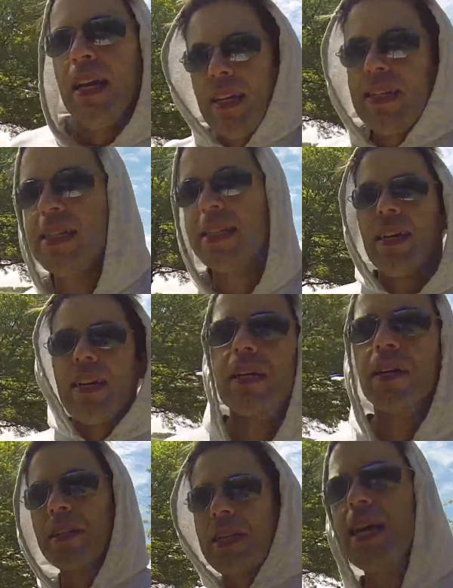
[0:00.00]
He's uh,
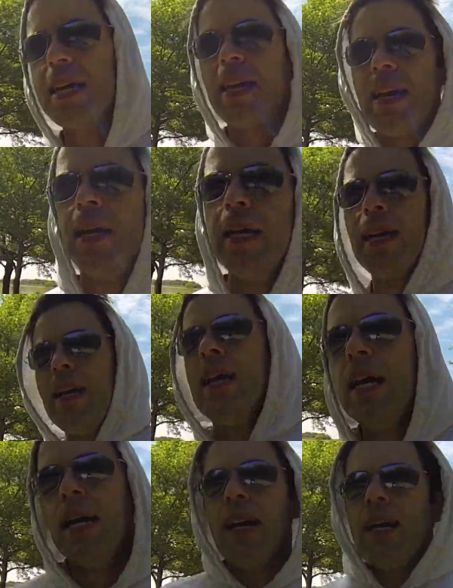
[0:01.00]
going to take
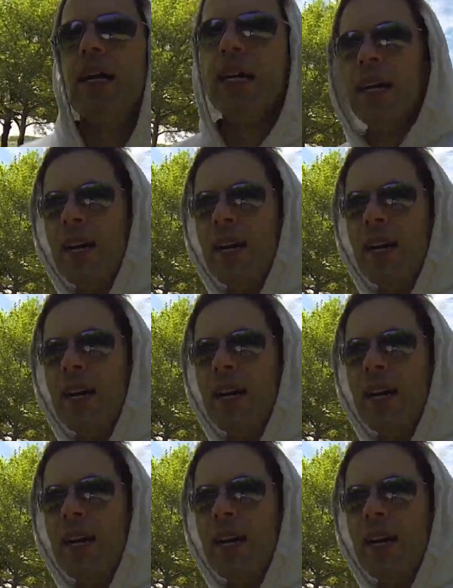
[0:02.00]
uh,